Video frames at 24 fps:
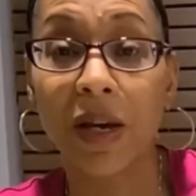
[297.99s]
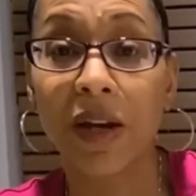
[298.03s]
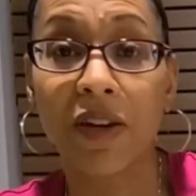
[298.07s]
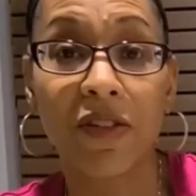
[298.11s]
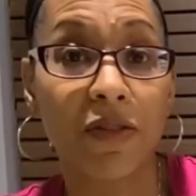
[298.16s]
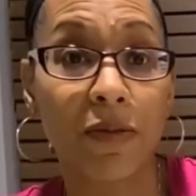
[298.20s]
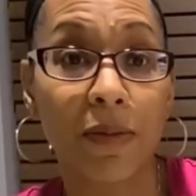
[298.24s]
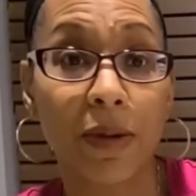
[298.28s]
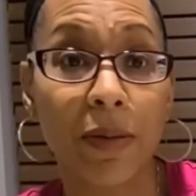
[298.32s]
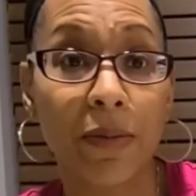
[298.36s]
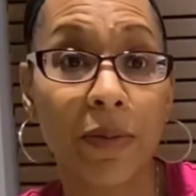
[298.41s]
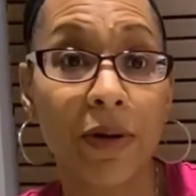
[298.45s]

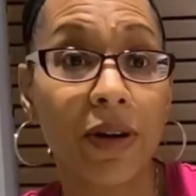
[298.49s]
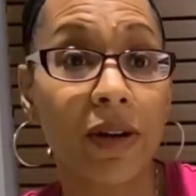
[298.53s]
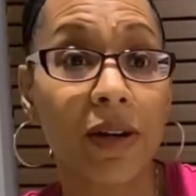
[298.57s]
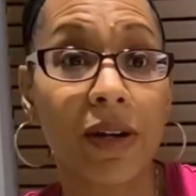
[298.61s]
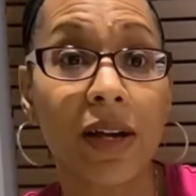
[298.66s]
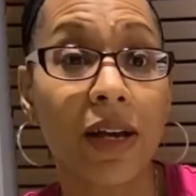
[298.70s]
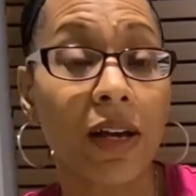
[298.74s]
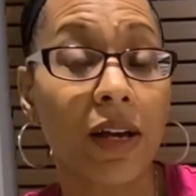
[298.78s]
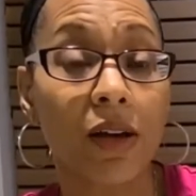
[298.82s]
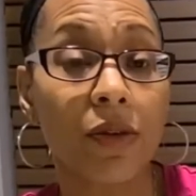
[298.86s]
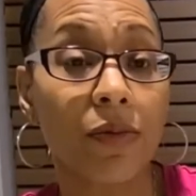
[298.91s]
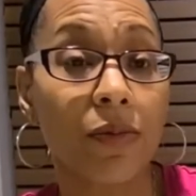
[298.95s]
Remember,
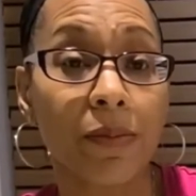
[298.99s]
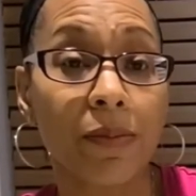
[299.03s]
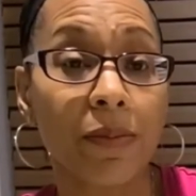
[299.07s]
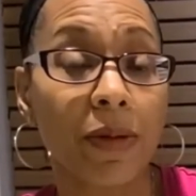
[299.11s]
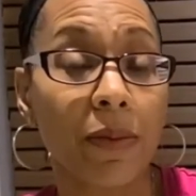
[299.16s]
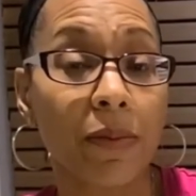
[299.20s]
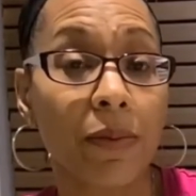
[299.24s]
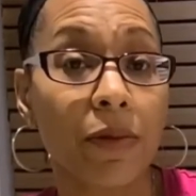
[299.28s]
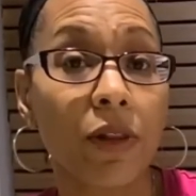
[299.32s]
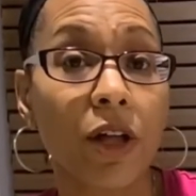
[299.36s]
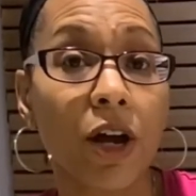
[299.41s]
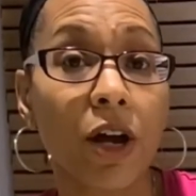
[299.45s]

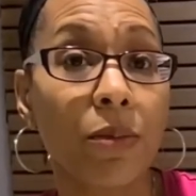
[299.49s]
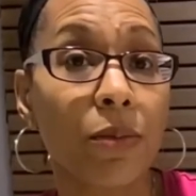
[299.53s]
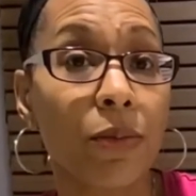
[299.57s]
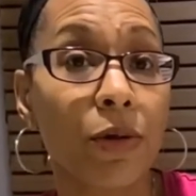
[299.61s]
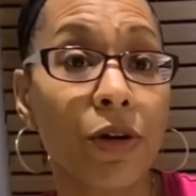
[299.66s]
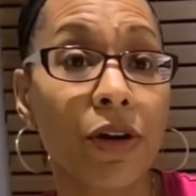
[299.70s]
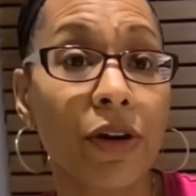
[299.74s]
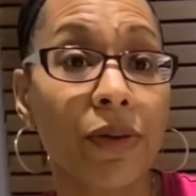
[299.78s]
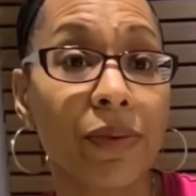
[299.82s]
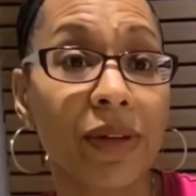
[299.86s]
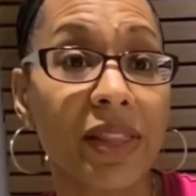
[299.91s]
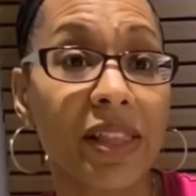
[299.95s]
people aren't
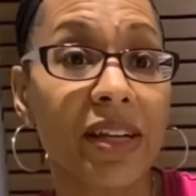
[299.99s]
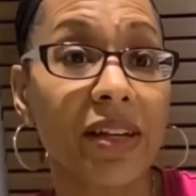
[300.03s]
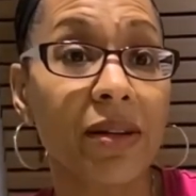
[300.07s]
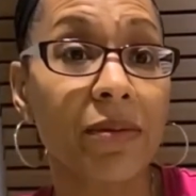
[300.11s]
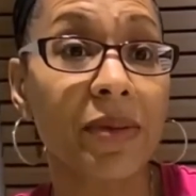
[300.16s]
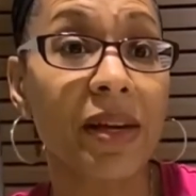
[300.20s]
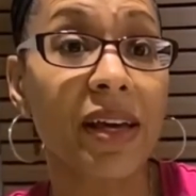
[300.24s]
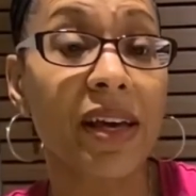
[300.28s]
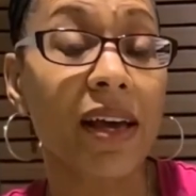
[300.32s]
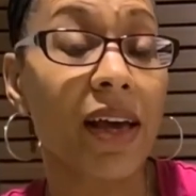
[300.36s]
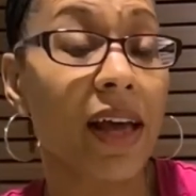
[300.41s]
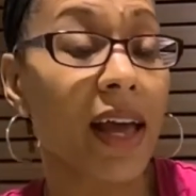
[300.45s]
born with them,
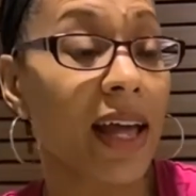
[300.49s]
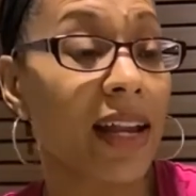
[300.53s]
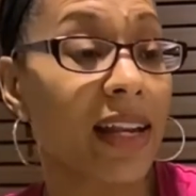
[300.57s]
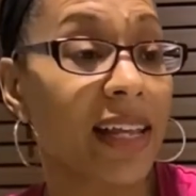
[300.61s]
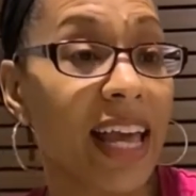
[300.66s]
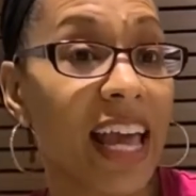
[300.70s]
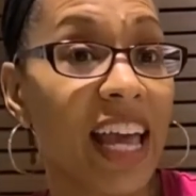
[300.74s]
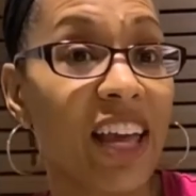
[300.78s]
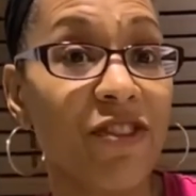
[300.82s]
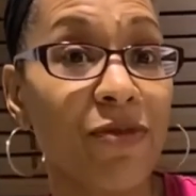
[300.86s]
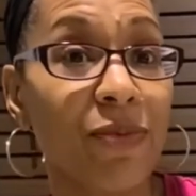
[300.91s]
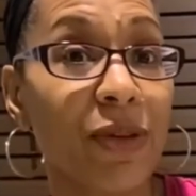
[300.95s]
And
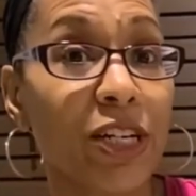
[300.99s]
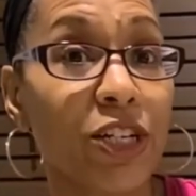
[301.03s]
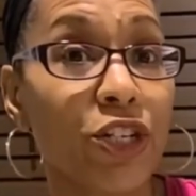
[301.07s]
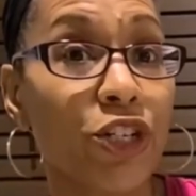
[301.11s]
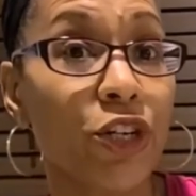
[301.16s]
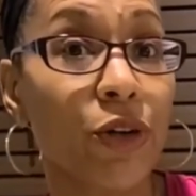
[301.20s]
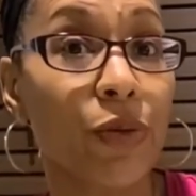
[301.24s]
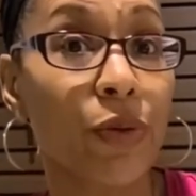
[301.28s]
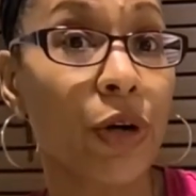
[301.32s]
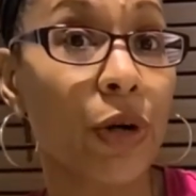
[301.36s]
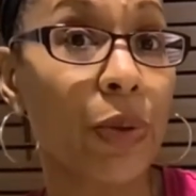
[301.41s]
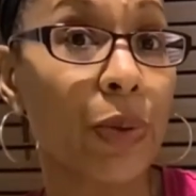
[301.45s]
cavemen sure
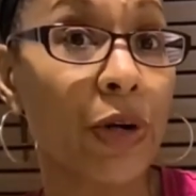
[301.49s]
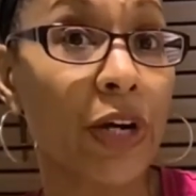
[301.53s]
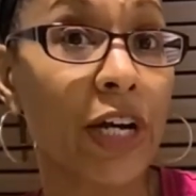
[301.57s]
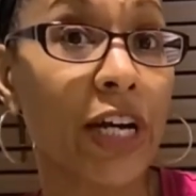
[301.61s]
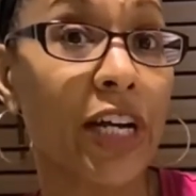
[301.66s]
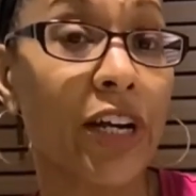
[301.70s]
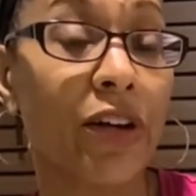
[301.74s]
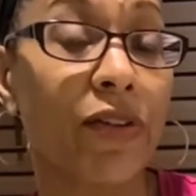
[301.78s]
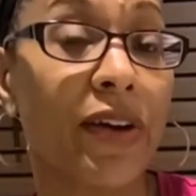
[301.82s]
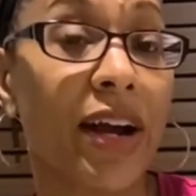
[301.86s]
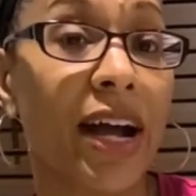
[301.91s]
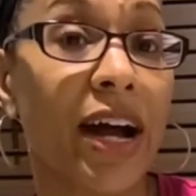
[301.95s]
weren't working
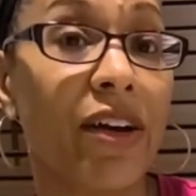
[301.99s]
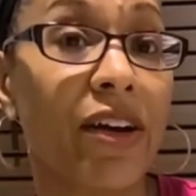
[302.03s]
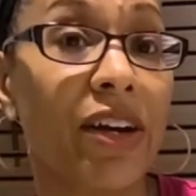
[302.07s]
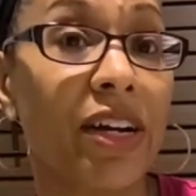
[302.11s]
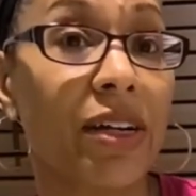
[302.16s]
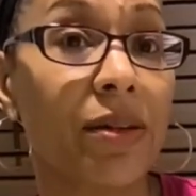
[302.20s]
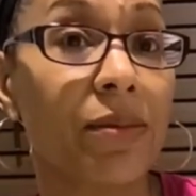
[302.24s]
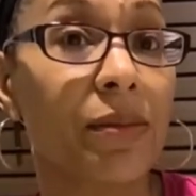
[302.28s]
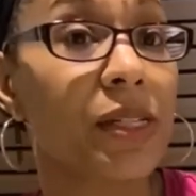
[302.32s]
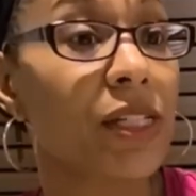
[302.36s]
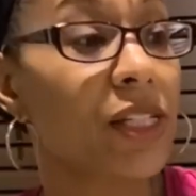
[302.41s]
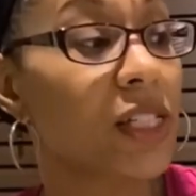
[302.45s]
around in
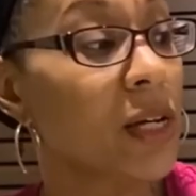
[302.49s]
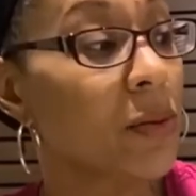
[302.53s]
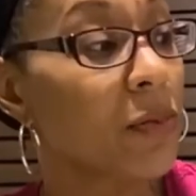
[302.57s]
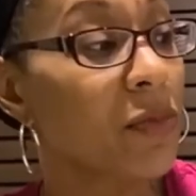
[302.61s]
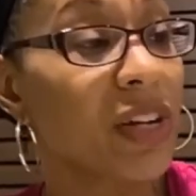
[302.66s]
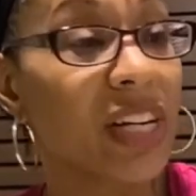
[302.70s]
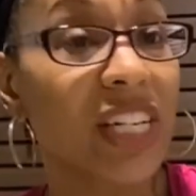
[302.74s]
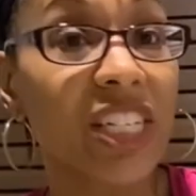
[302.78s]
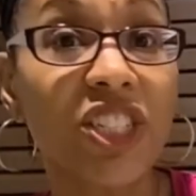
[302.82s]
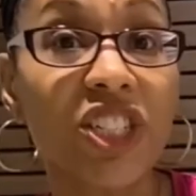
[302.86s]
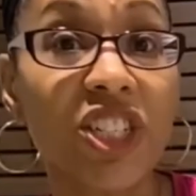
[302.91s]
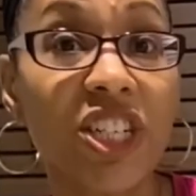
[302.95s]
them. Someone
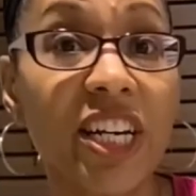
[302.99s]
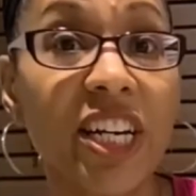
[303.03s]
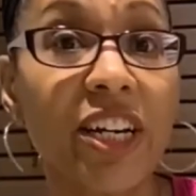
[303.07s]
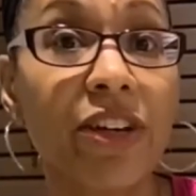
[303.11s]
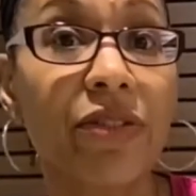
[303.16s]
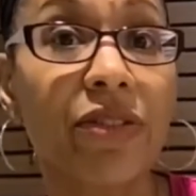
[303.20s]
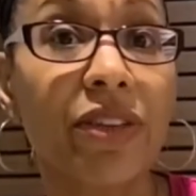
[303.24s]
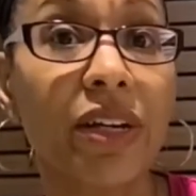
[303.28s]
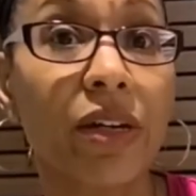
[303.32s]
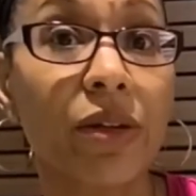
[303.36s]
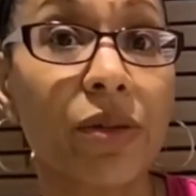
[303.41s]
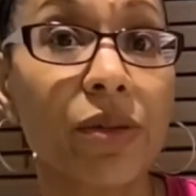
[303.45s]
engineered
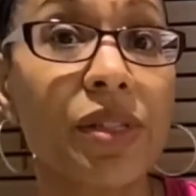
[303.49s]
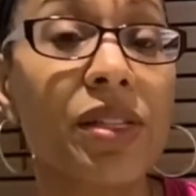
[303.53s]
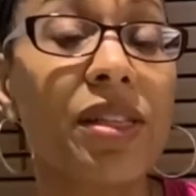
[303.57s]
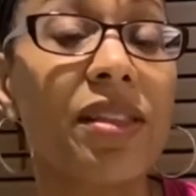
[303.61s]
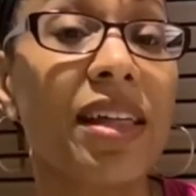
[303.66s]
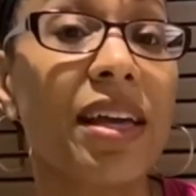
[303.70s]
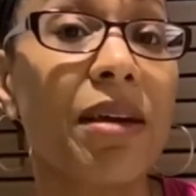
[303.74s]
those. They